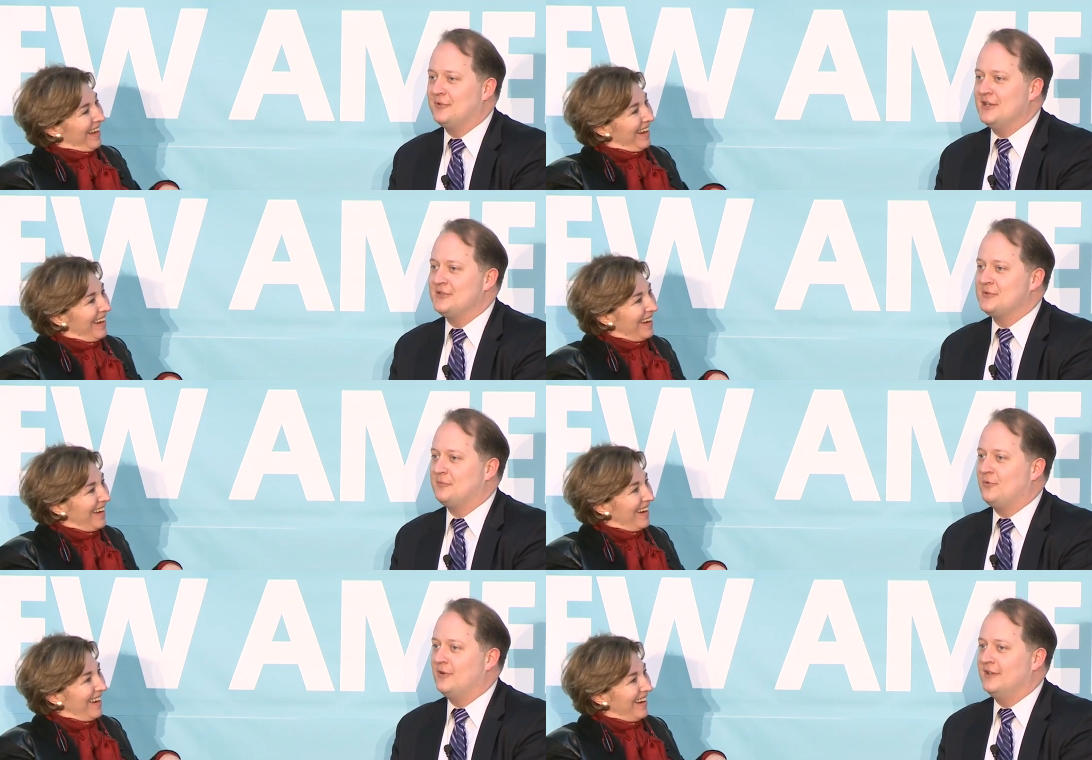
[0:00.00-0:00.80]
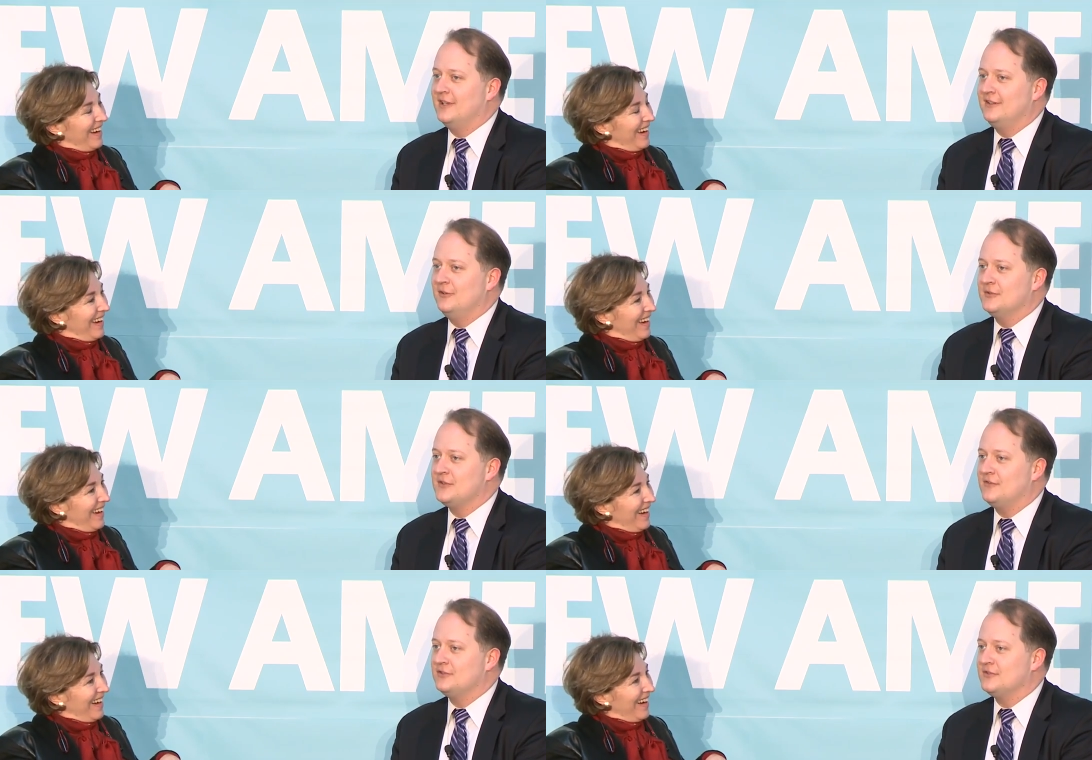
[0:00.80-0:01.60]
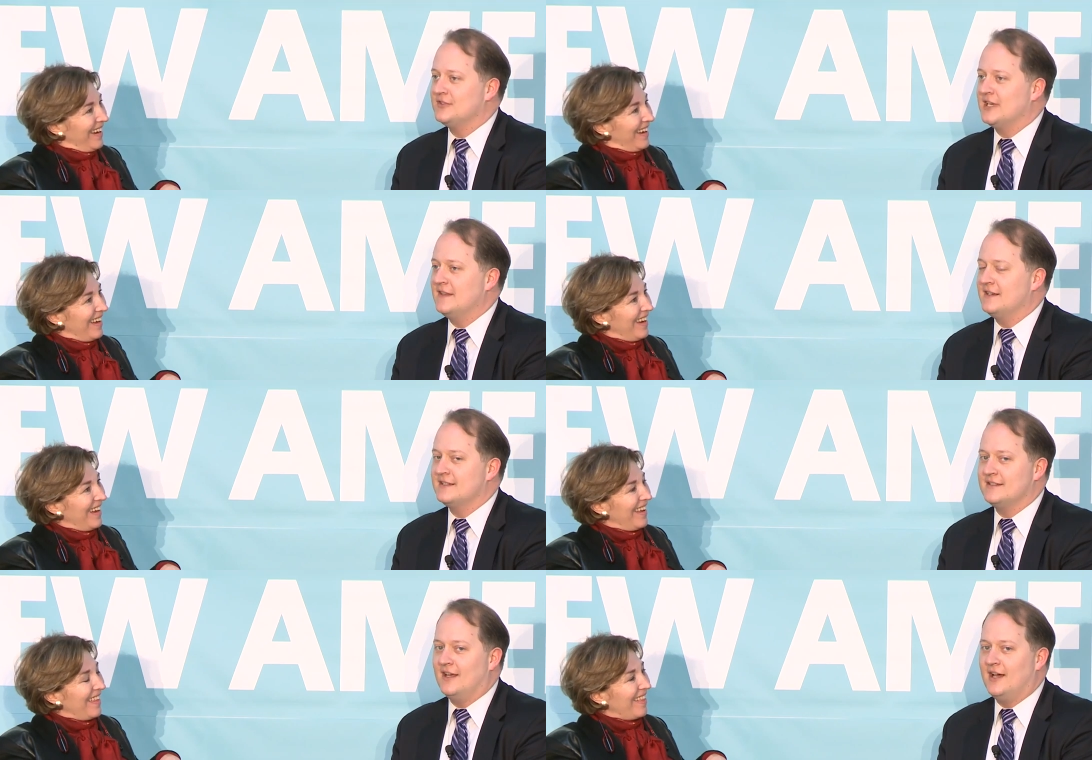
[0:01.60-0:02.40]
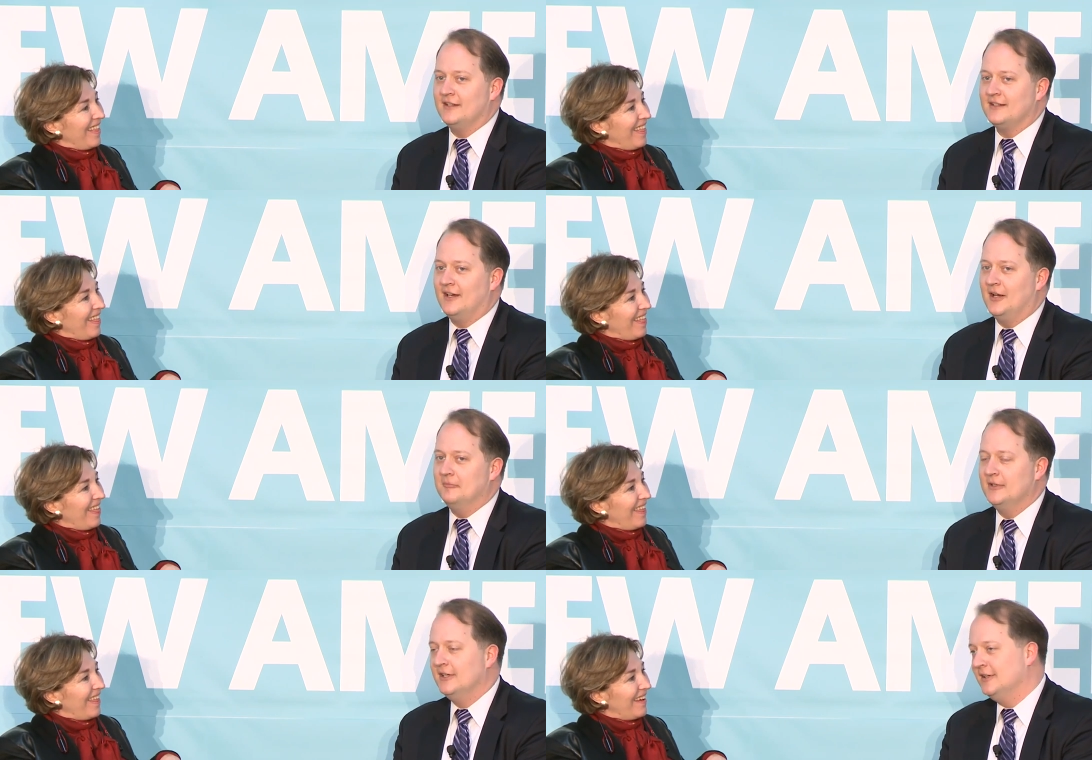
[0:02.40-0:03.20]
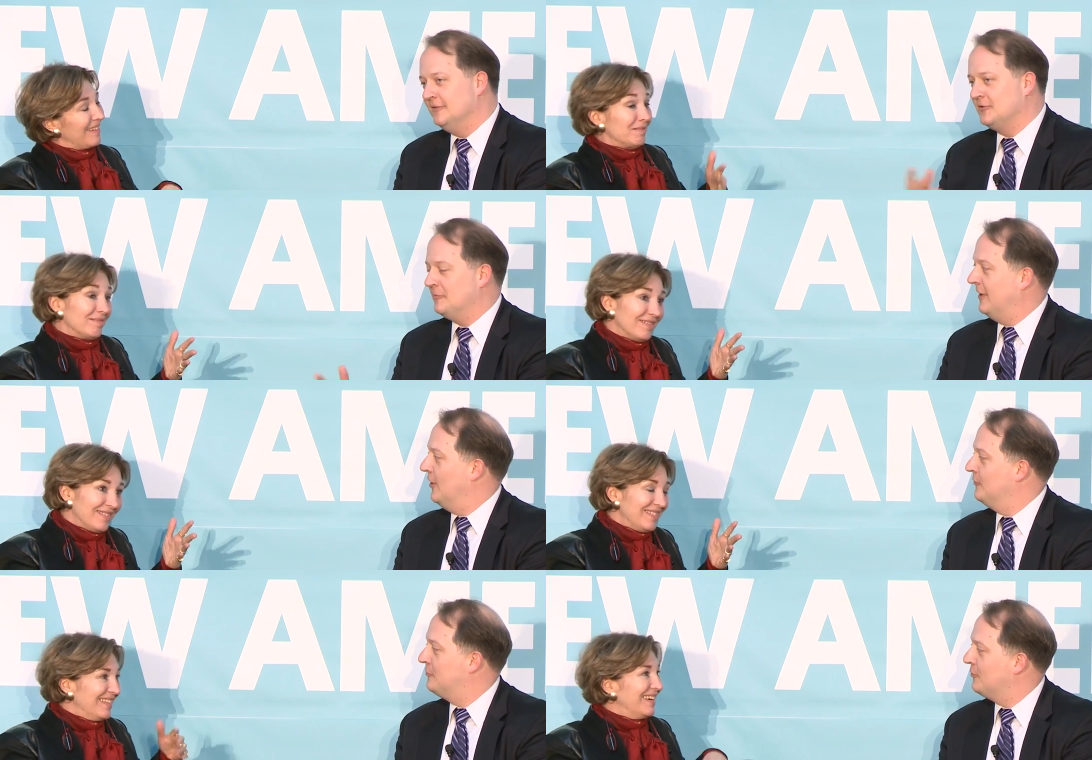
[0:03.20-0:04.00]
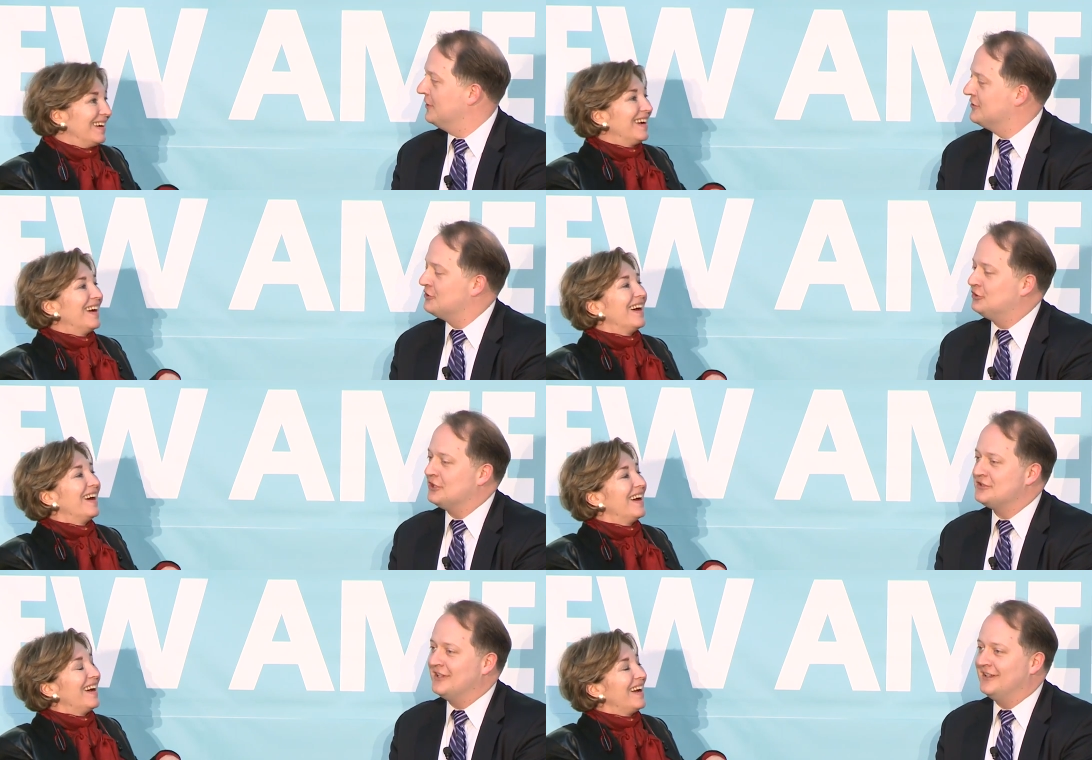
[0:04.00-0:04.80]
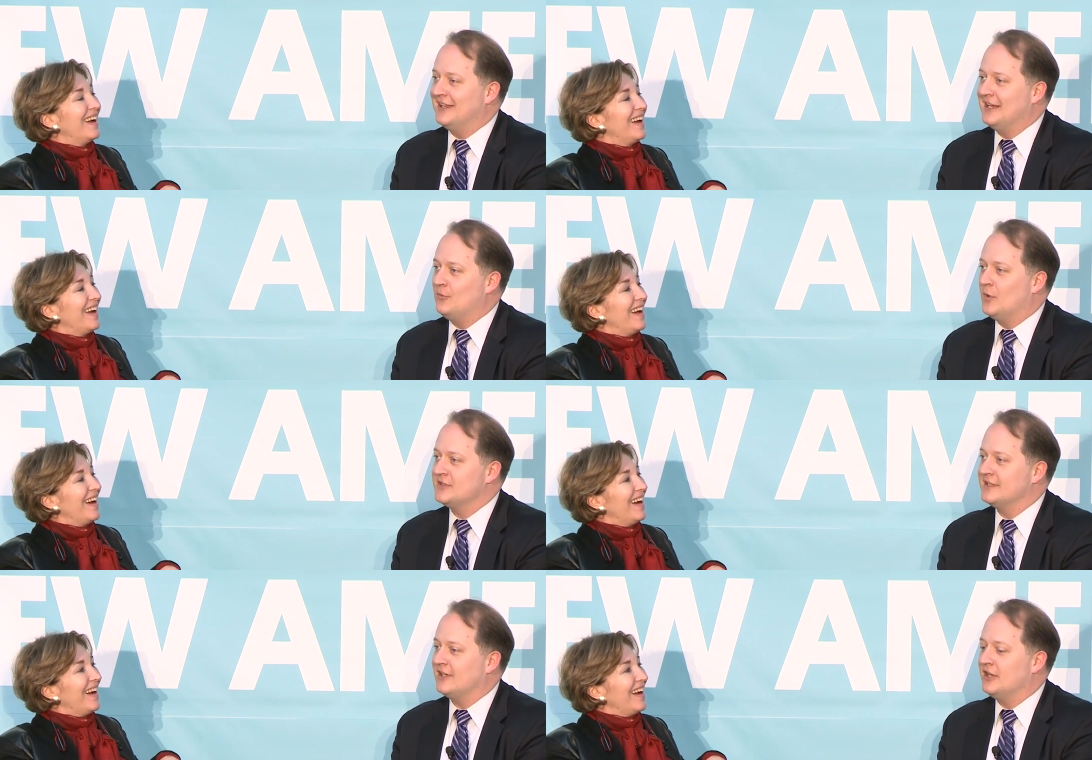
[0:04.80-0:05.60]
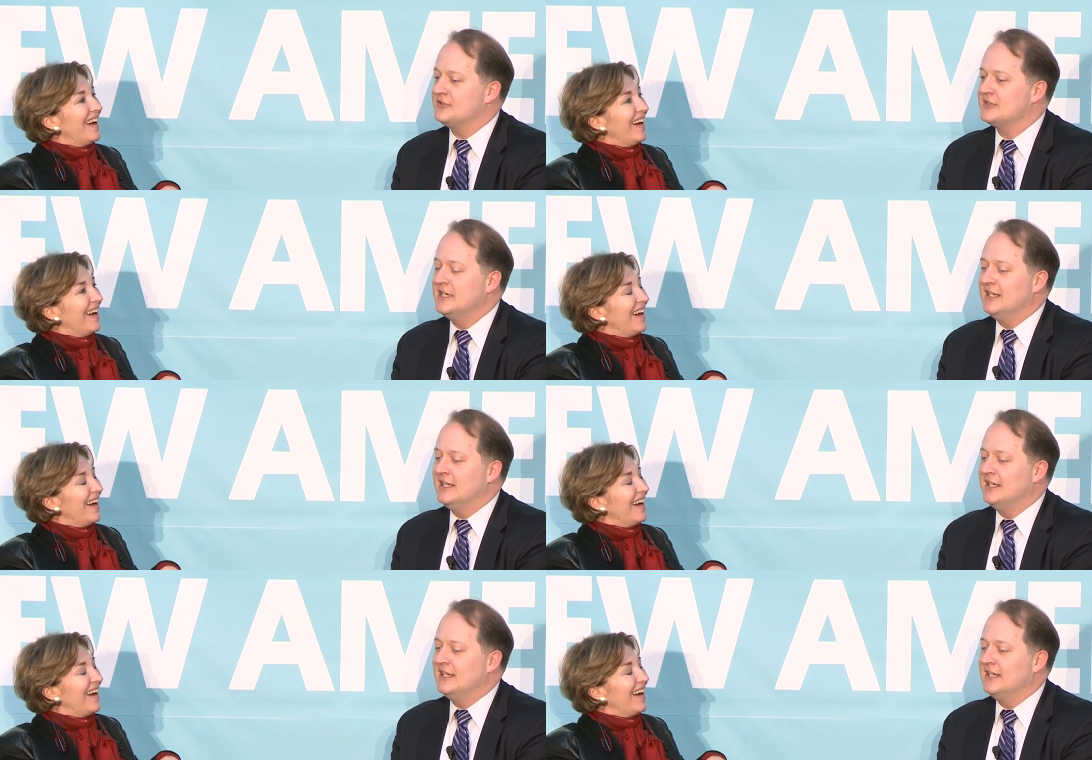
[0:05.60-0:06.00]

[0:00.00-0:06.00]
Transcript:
Speaker 1: Press has reported that U.S. officials say that it's not. Some of my own reporting suggests that it wasn't us.